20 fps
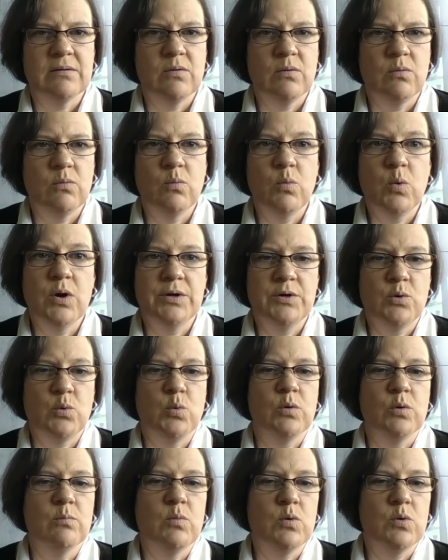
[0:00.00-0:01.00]
one
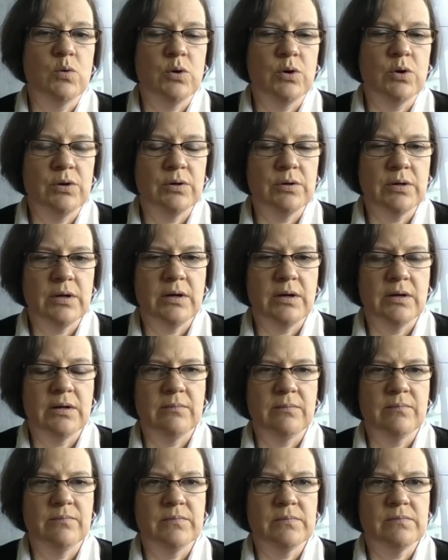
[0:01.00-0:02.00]
or more,
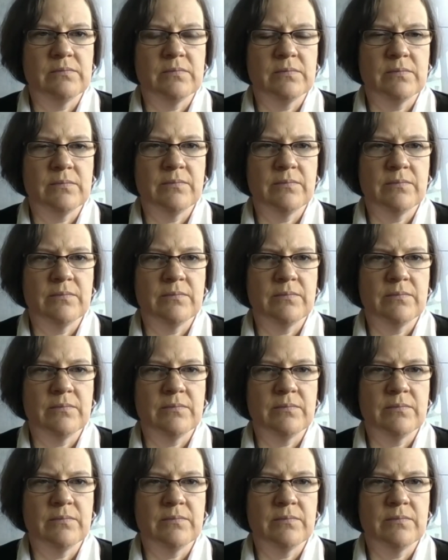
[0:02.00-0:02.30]
um,